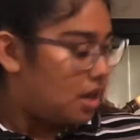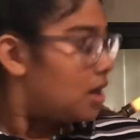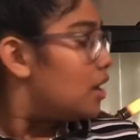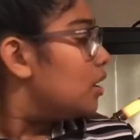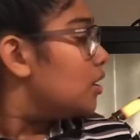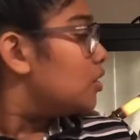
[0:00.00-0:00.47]

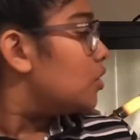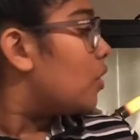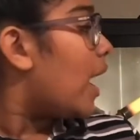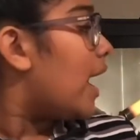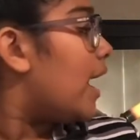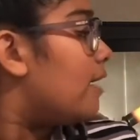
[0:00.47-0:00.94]
So I
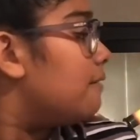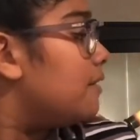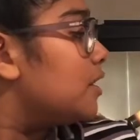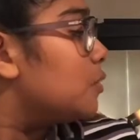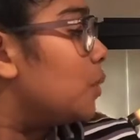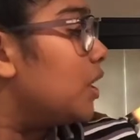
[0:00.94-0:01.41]
have this
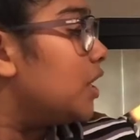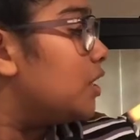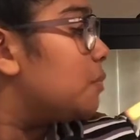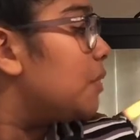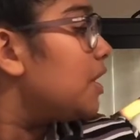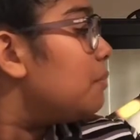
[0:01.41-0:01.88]
one. It's
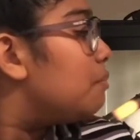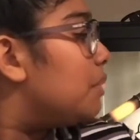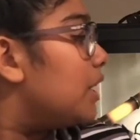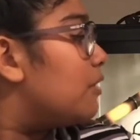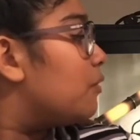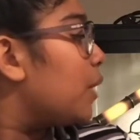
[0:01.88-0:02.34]
pretty big
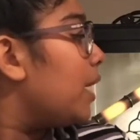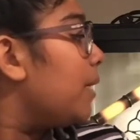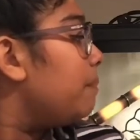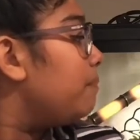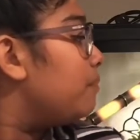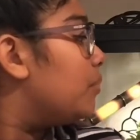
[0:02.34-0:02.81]
for him,
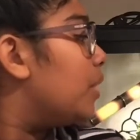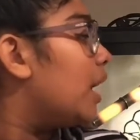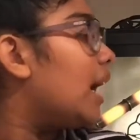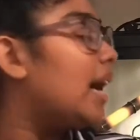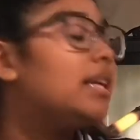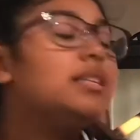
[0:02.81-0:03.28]
but
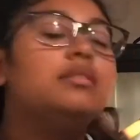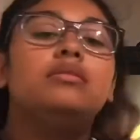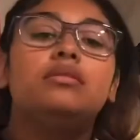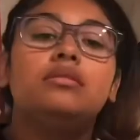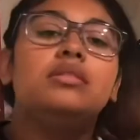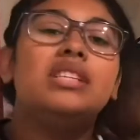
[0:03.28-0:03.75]
I
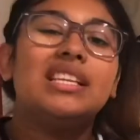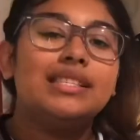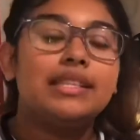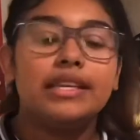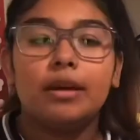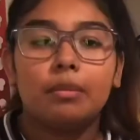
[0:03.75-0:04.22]
did
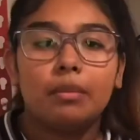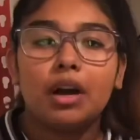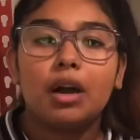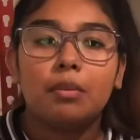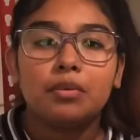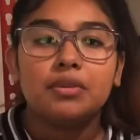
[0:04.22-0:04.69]
see him a
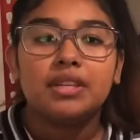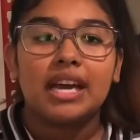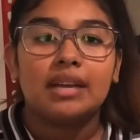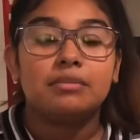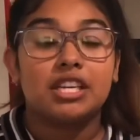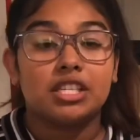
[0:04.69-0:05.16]
couple times
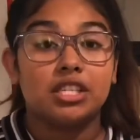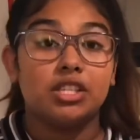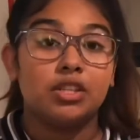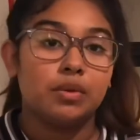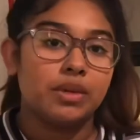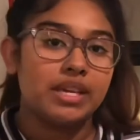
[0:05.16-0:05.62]
actually
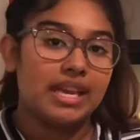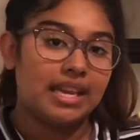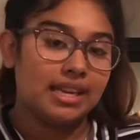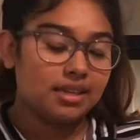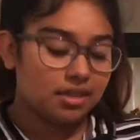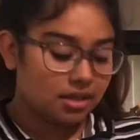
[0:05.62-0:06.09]
soaking in
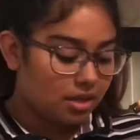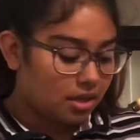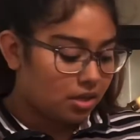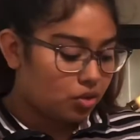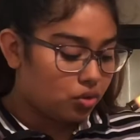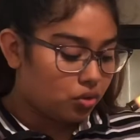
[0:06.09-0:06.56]
it,
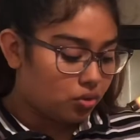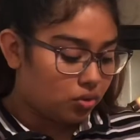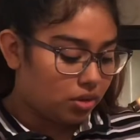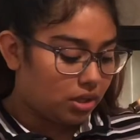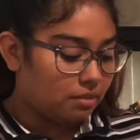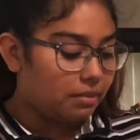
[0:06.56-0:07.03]
so
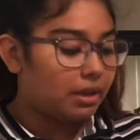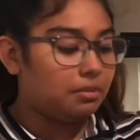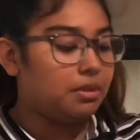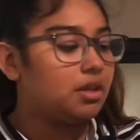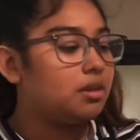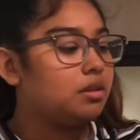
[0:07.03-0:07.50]
he might be
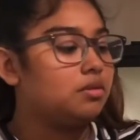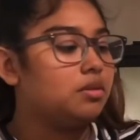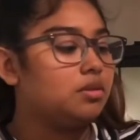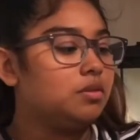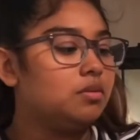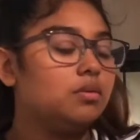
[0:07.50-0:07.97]
close
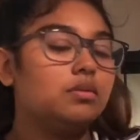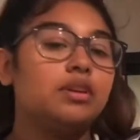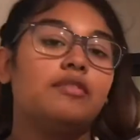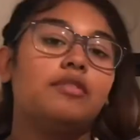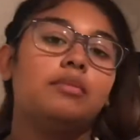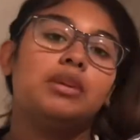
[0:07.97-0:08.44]
to
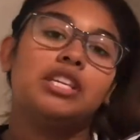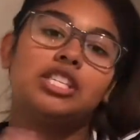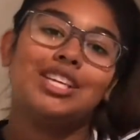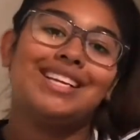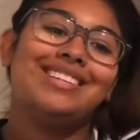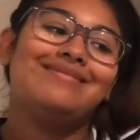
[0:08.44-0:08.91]
giving me a shed.
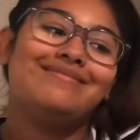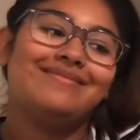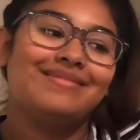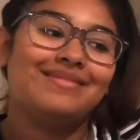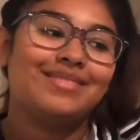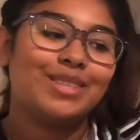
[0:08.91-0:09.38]

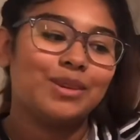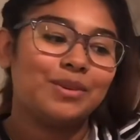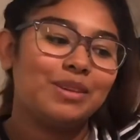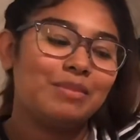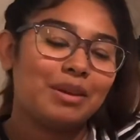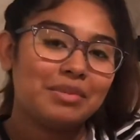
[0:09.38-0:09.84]
So he
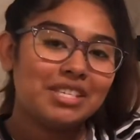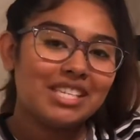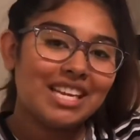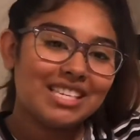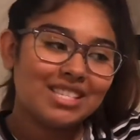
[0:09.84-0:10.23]
might be shedding soon.